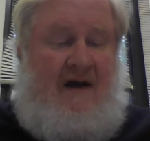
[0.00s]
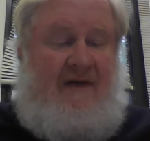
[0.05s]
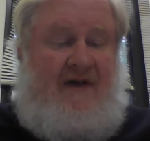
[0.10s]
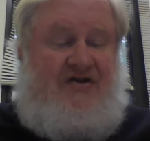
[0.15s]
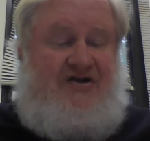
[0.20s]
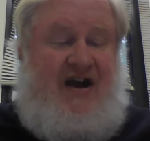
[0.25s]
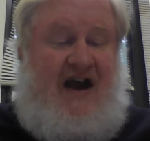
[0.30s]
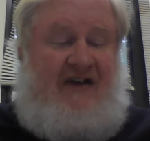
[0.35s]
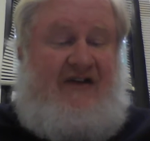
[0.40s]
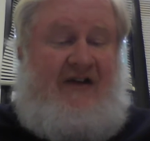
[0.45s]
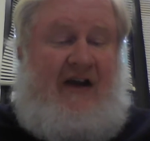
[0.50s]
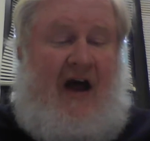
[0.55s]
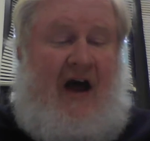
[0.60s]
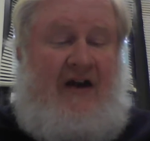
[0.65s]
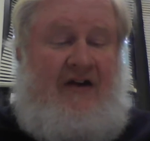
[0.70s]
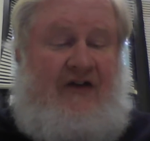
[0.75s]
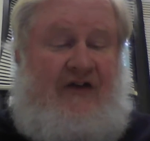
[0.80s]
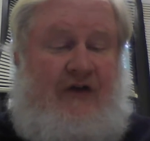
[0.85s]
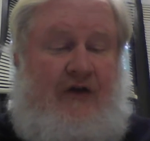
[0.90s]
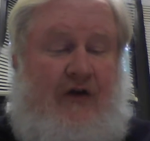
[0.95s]
The
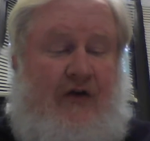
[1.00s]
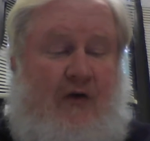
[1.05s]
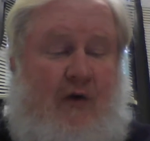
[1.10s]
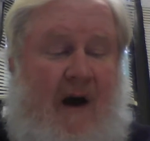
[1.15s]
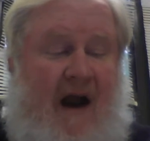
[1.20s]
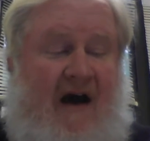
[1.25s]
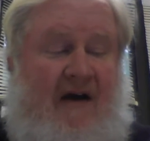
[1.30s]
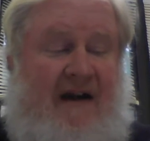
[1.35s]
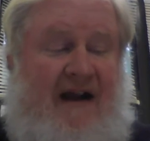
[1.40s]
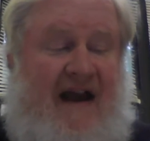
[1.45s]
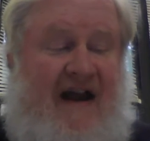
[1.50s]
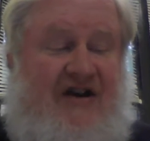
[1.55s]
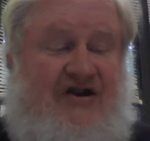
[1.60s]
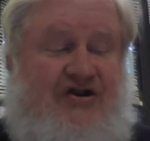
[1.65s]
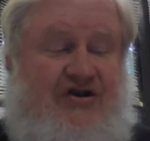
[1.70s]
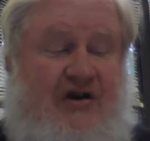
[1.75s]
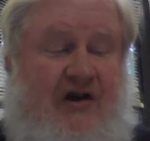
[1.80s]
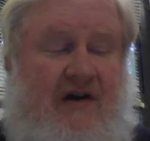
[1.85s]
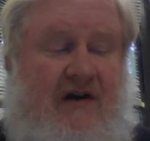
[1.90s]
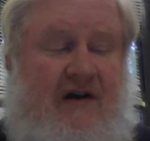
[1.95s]
chestnut stood
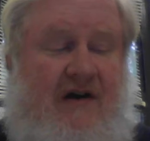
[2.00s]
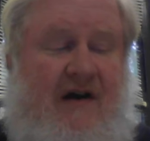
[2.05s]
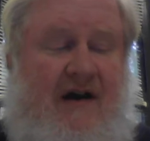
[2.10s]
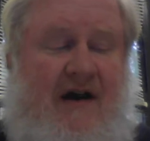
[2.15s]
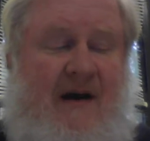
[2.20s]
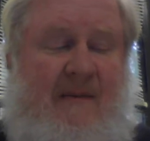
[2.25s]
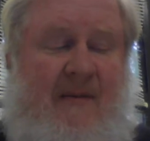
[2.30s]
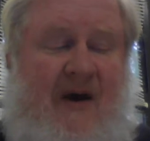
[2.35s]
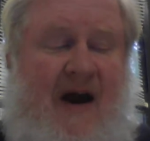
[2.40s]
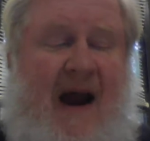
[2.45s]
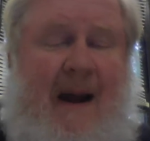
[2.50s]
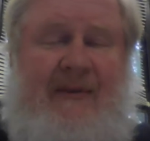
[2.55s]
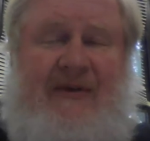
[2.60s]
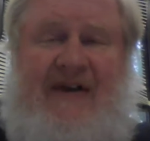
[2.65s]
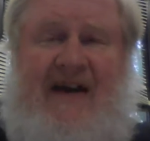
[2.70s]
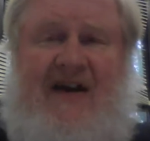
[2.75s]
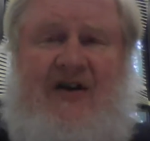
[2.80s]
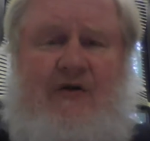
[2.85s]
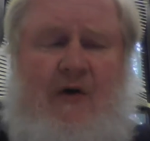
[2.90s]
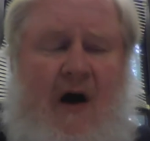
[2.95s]
ground-hitched.
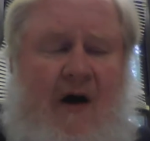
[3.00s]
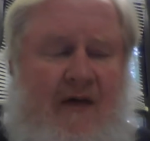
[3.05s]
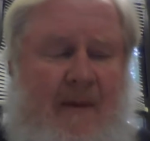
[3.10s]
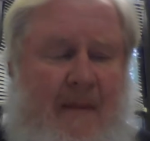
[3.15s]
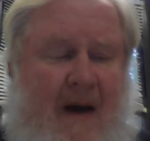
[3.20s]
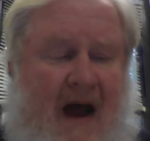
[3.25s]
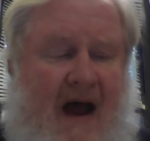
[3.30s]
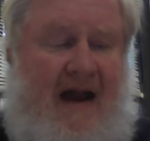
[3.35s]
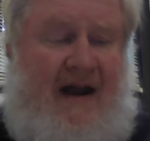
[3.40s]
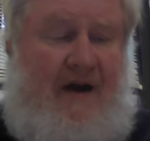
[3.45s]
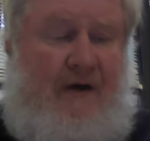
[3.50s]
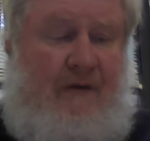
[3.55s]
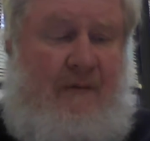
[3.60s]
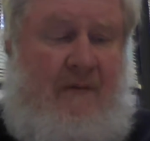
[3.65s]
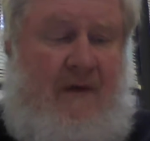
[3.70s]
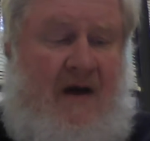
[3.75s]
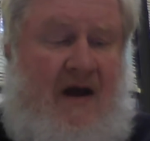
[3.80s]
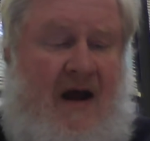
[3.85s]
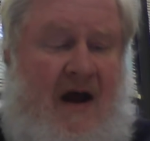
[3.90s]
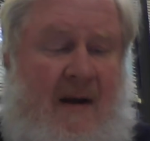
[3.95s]
Perhaps he had drawn the Paiute,
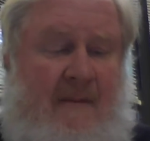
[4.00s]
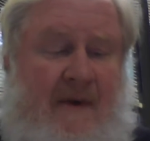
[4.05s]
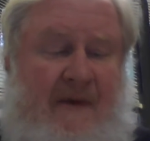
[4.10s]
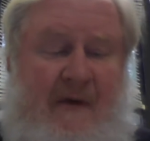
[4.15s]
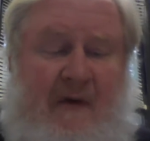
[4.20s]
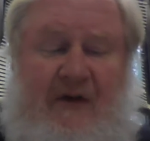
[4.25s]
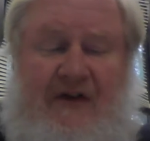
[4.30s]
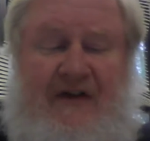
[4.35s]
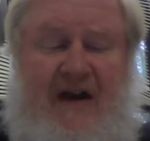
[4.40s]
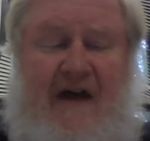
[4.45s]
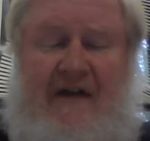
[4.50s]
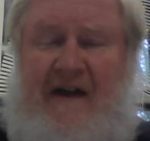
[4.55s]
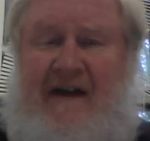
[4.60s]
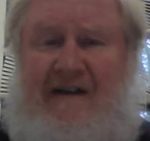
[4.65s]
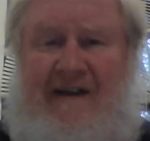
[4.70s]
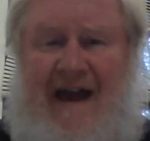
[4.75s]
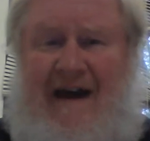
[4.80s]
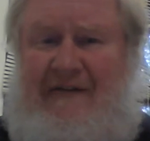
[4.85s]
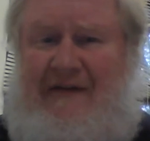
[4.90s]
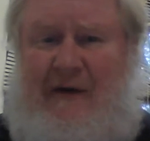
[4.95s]
but there was
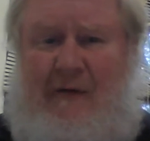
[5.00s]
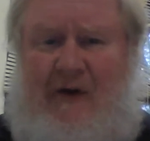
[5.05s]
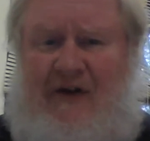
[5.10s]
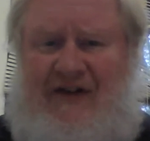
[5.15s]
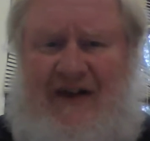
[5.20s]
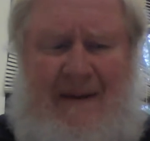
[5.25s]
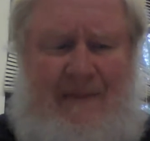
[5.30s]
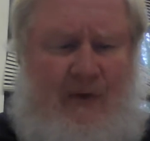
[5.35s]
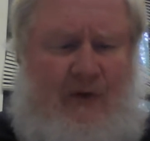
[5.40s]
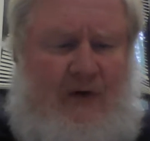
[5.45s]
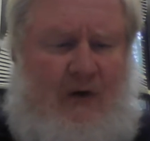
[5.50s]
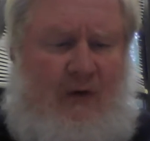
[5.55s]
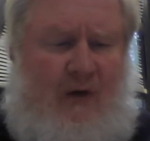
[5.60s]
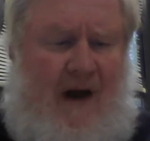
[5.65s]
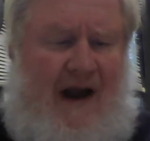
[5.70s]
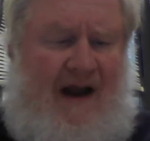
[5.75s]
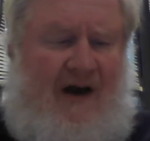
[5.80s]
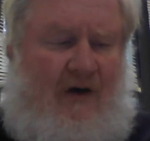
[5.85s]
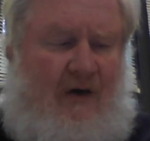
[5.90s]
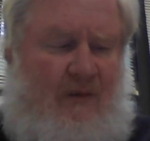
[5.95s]
nothing left that resembled a
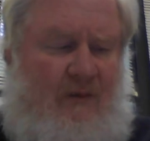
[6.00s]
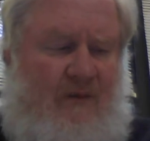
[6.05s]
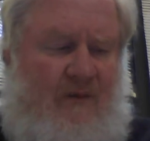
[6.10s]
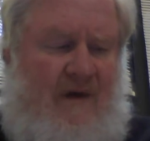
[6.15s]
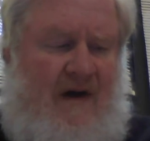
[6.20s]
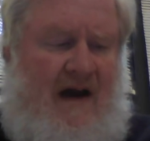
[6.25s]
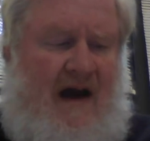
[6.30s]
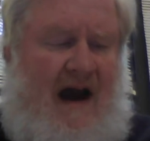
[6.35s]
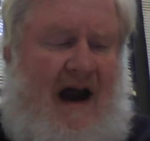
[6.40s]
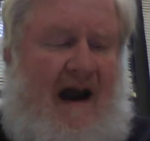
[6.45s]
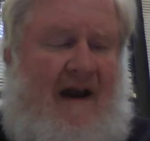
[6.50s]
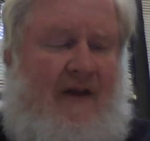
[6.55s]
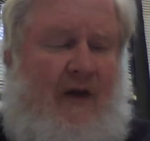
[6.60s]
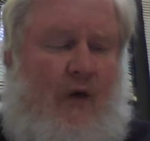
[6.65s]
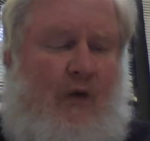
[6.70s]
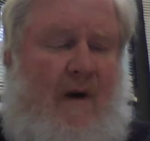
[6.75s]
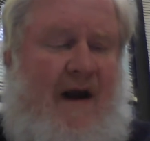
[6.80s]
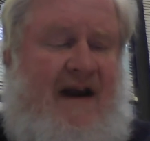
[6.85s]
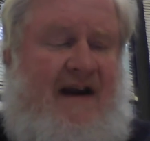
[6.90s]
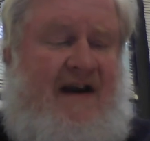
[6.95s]
rail, and
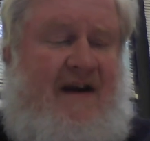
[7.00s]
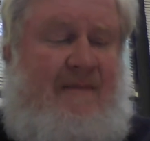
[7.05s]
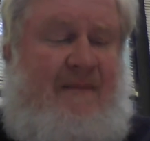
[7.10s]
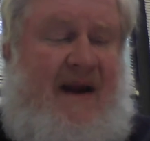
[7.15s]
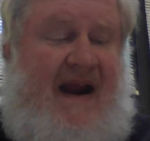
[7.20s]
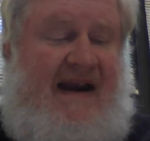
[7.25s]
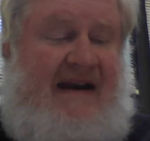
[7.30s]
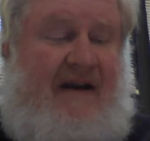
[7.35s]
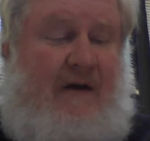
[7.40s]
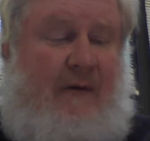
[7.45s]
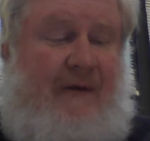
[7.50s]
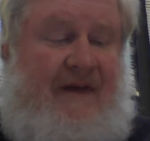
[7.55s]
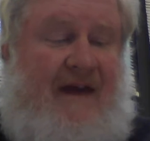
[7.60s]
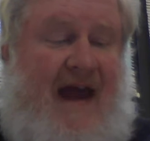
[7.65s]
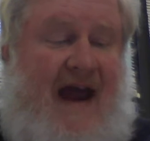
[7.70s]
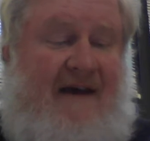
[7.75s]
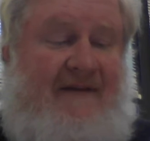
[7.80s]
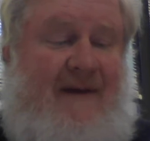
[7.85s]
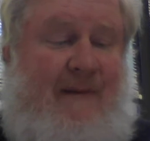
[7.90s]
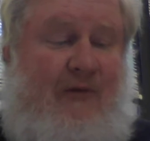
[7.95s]
the wind competed with
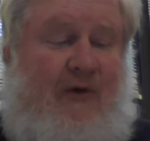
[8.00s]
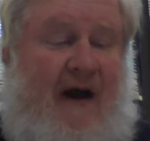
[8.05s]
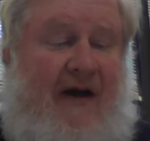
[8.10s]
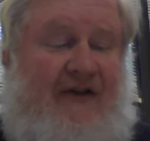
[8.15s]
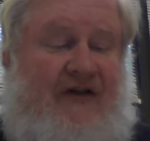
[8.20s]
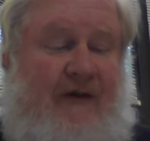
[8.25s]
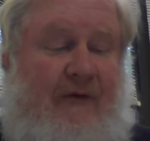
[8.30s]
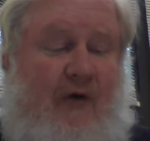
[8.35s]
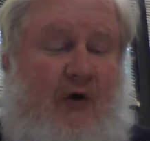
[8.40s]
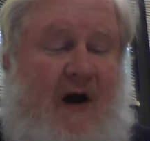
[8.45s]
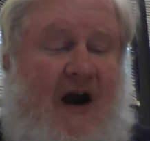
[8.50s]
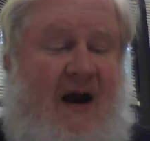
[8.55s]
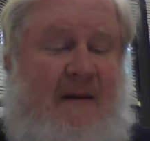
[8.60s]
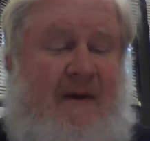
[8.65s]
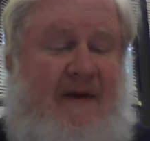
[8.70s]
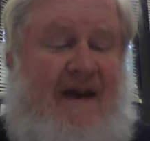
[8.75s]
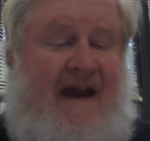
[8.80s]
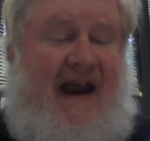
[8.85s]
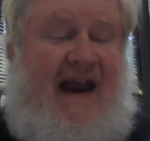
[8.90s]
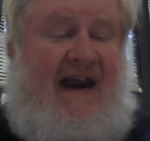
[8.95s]
the heavy breaths of
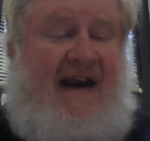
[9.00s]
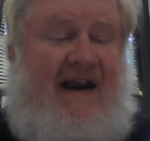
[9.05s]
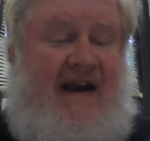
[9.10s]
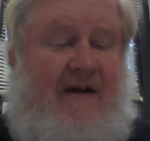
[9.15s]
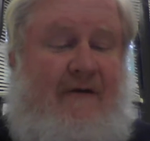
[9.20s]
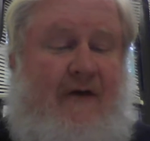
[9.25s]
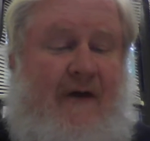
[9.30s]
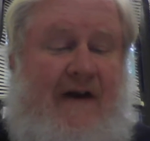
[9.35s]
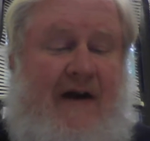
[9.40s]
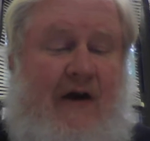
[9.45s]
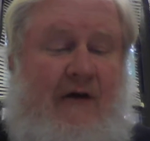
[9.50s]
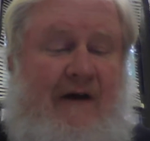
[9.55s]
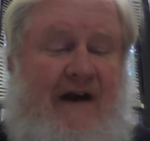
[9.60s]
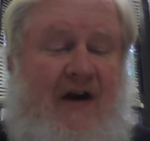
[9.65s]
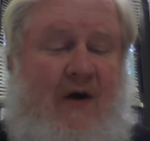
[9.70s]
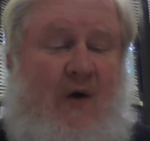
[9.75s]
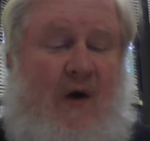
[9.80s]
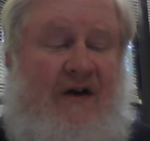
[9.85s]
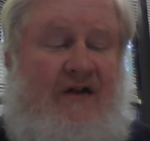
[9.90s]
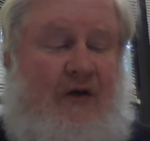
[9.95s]
Graham and the Indian for the
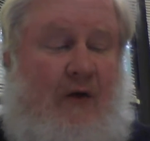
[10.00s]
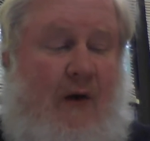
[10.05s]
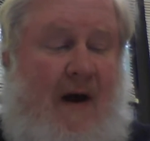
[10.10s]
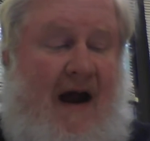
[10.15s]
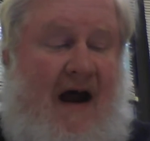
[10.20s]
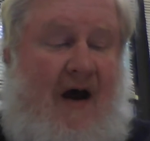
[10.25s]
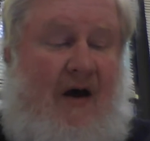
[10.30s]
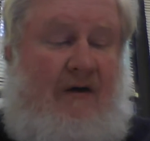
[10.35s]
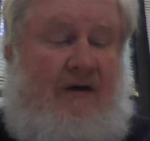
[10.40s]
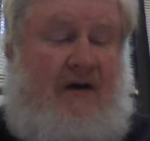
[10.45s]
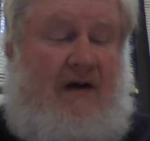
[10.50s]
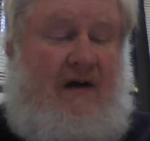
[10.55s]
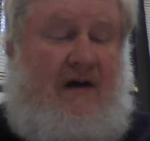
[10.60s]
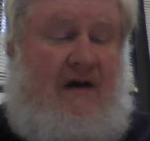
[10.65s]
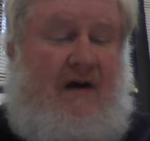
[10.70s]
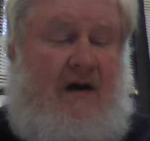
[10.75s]
only noise around.